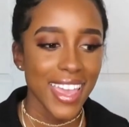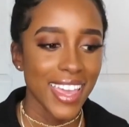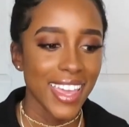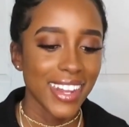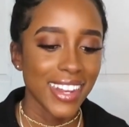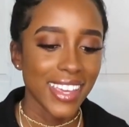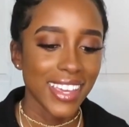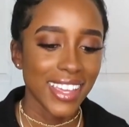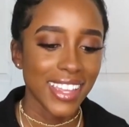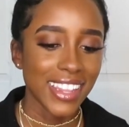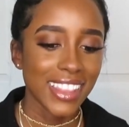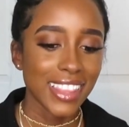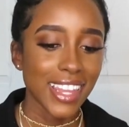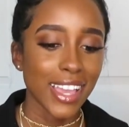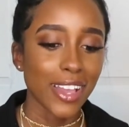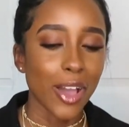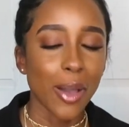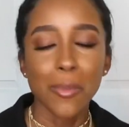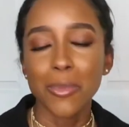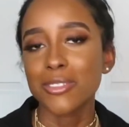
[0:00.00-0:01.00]
and
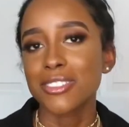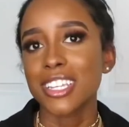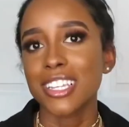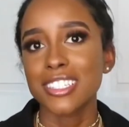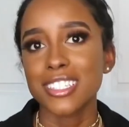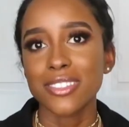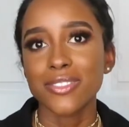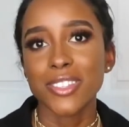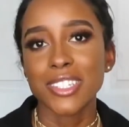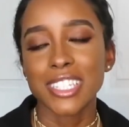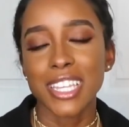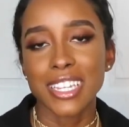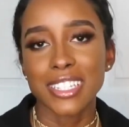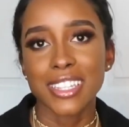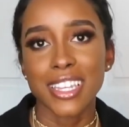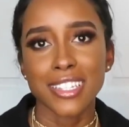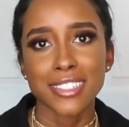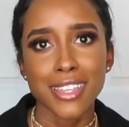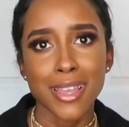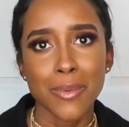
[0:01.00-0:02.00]
like almost as if it's
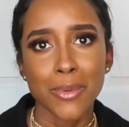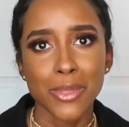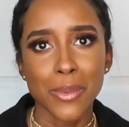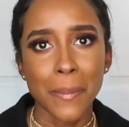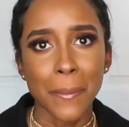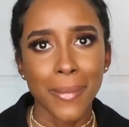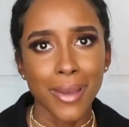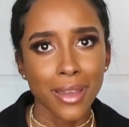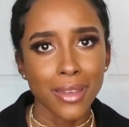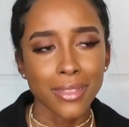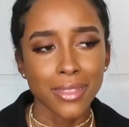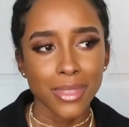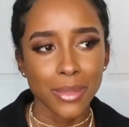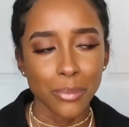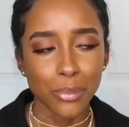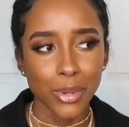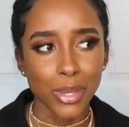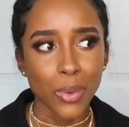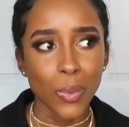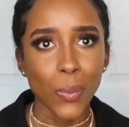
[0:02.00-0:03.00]
like that time of the month,
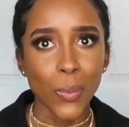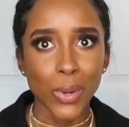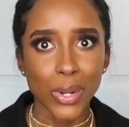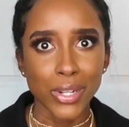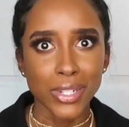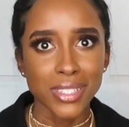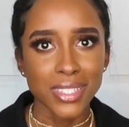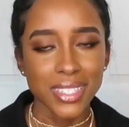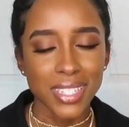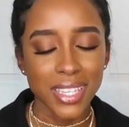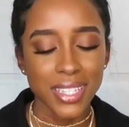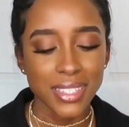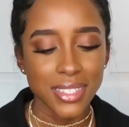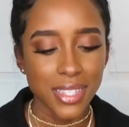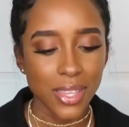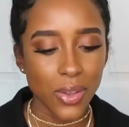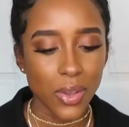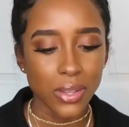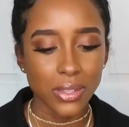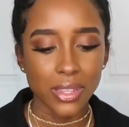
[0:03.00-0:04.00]
but worse.
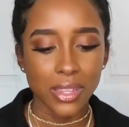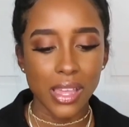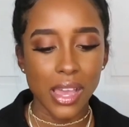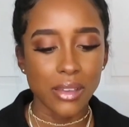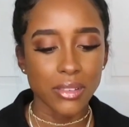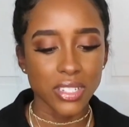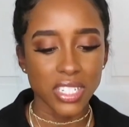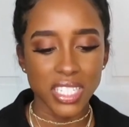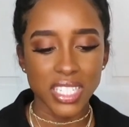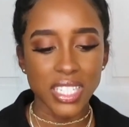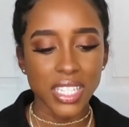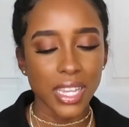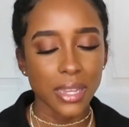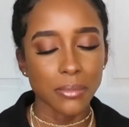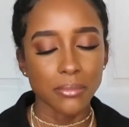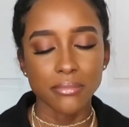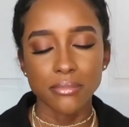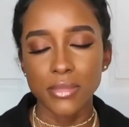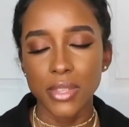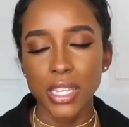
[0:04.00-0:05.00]
So I was just
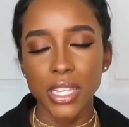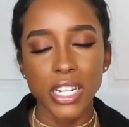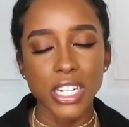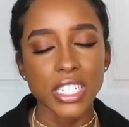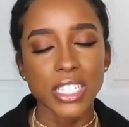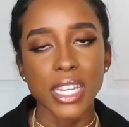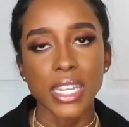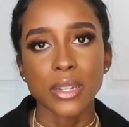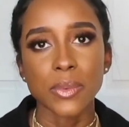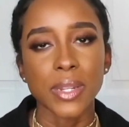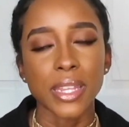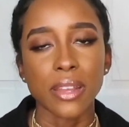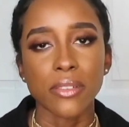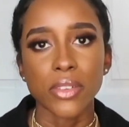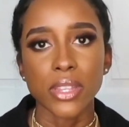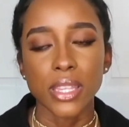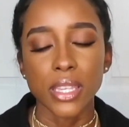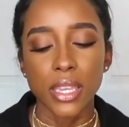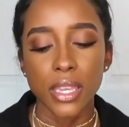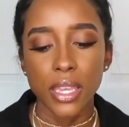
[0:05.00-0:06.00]
irritated with
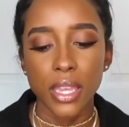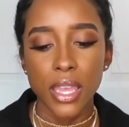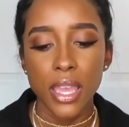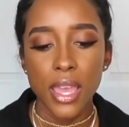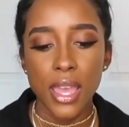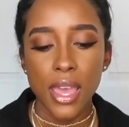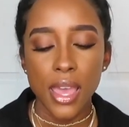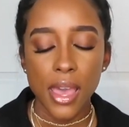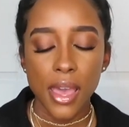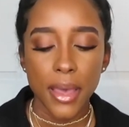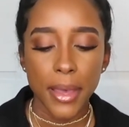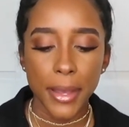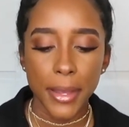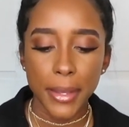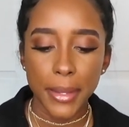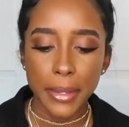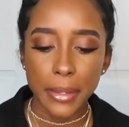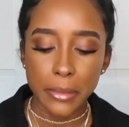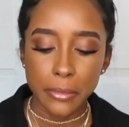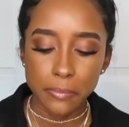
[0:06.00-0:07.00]
everything.
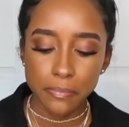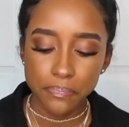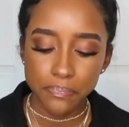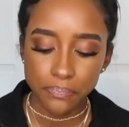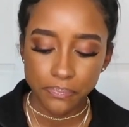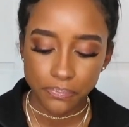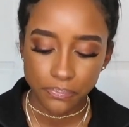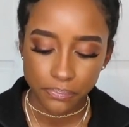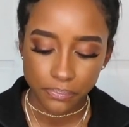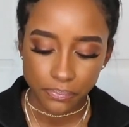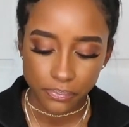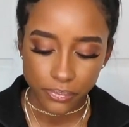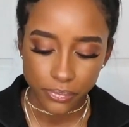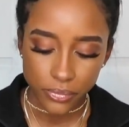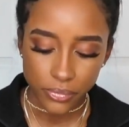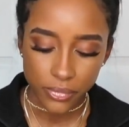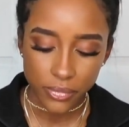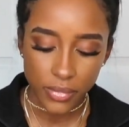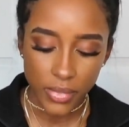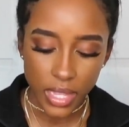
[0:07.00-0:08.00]
Um,
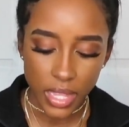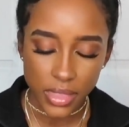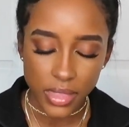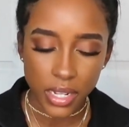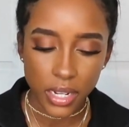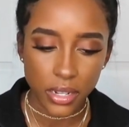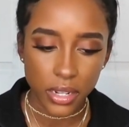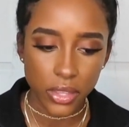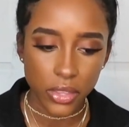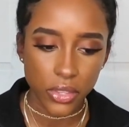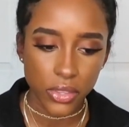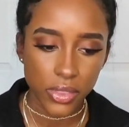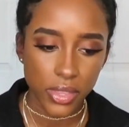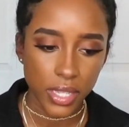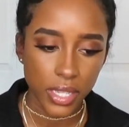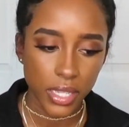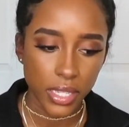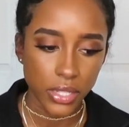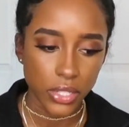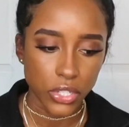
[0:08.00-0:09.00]
then another
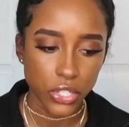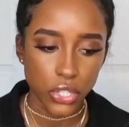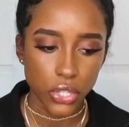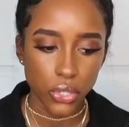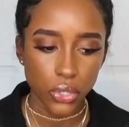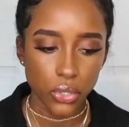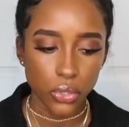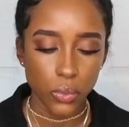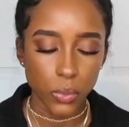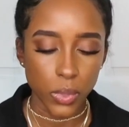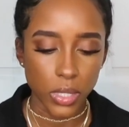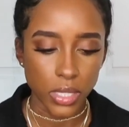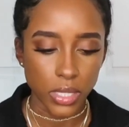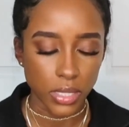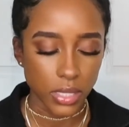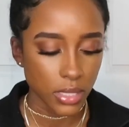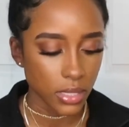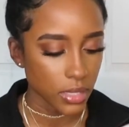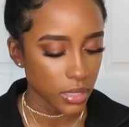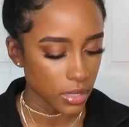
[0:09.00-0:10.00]
thing too
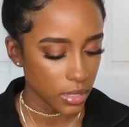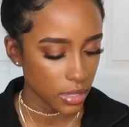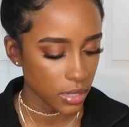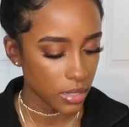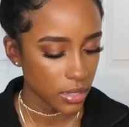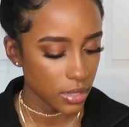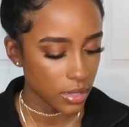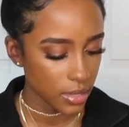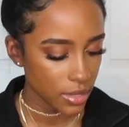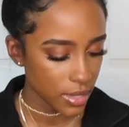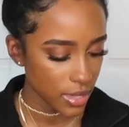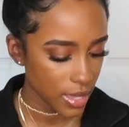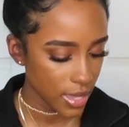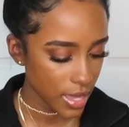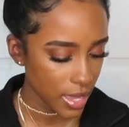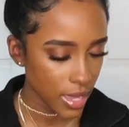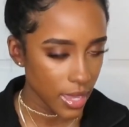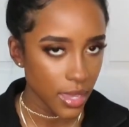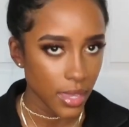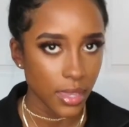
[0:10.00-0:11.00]
was,
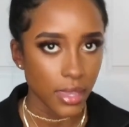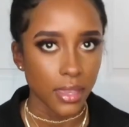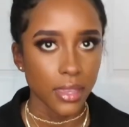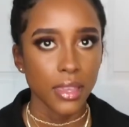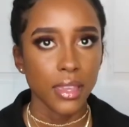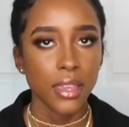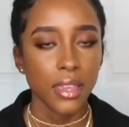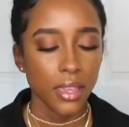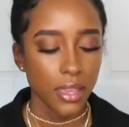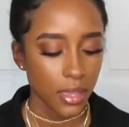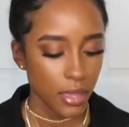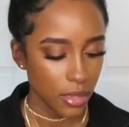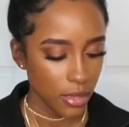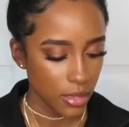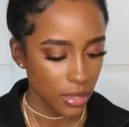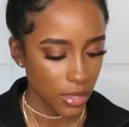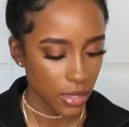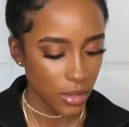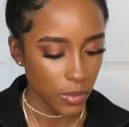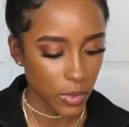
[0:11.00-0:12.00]
hey,
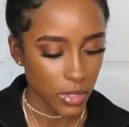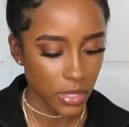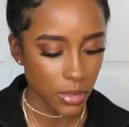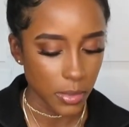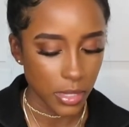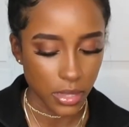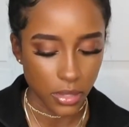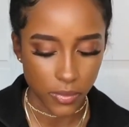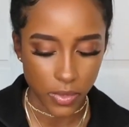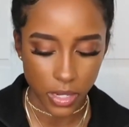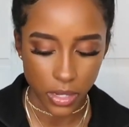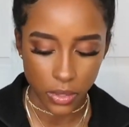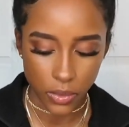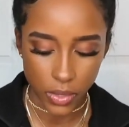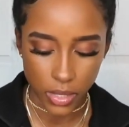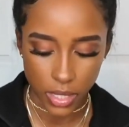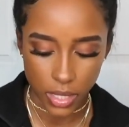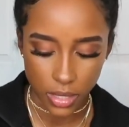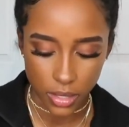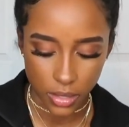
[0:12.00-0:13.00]
he wants to be in the video
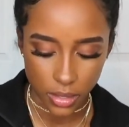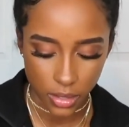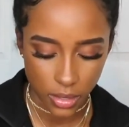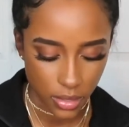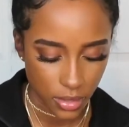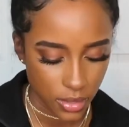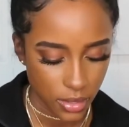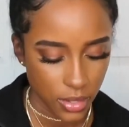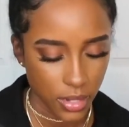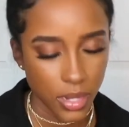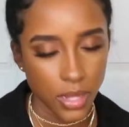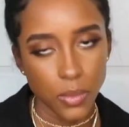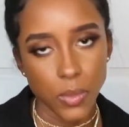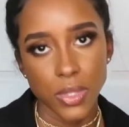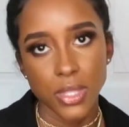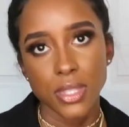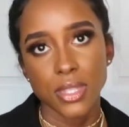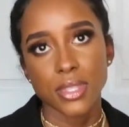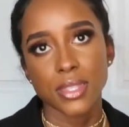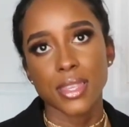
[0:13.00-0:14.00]
again. He
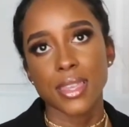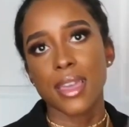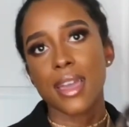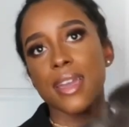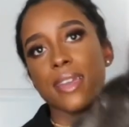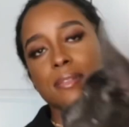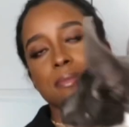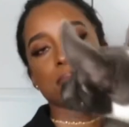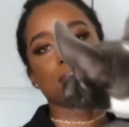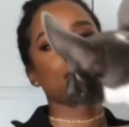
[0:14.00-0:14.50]
wants to say hi.